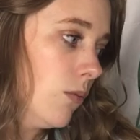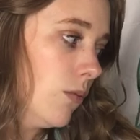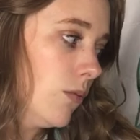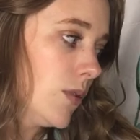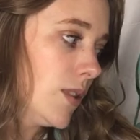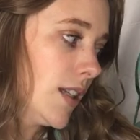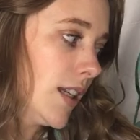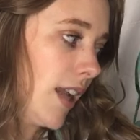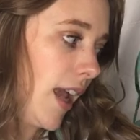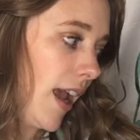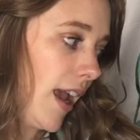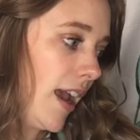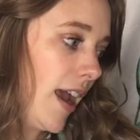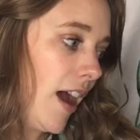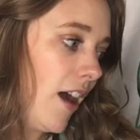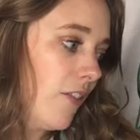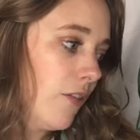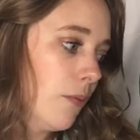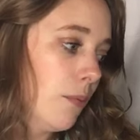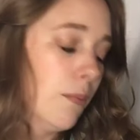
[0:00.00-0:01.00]
today I
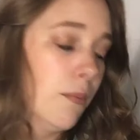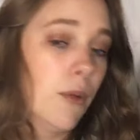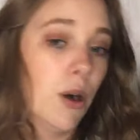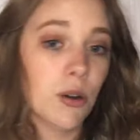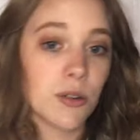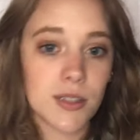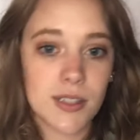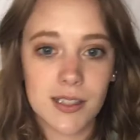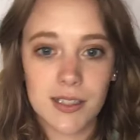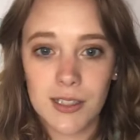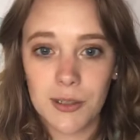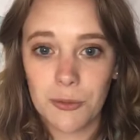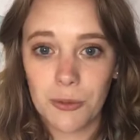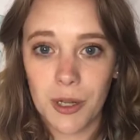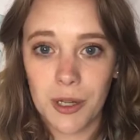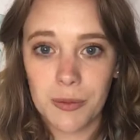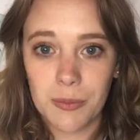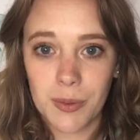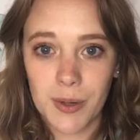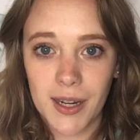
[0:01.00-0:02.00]
have mostly
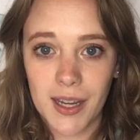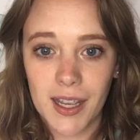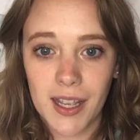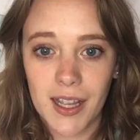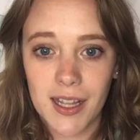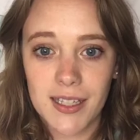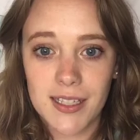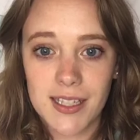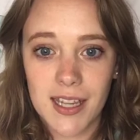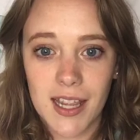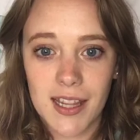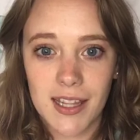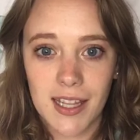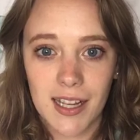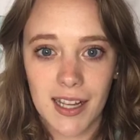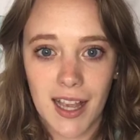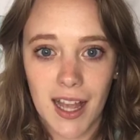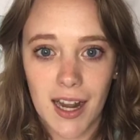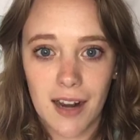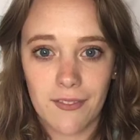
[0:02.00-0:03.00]
one brand and then
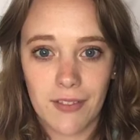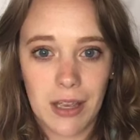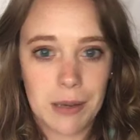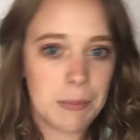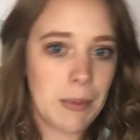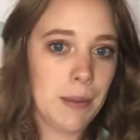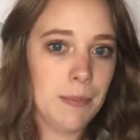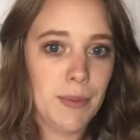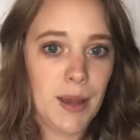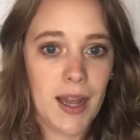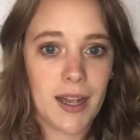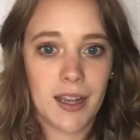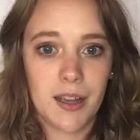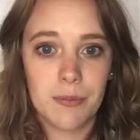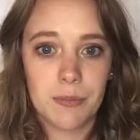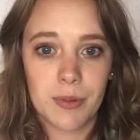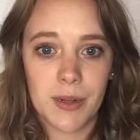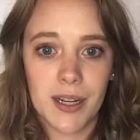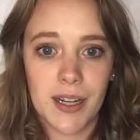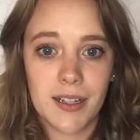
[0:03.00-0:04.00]
kind of like my backup
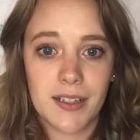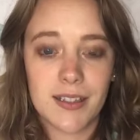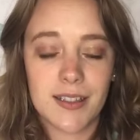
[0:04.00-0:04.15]
brand.